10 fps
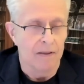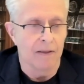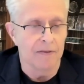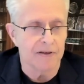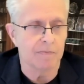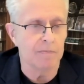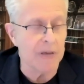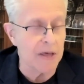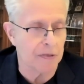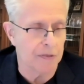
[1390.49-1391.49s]
This
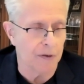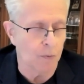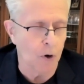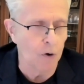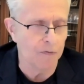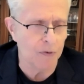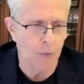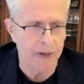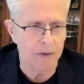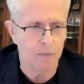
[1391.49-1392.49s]
myth that Roe v.
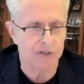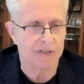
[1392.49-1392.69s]
Wade was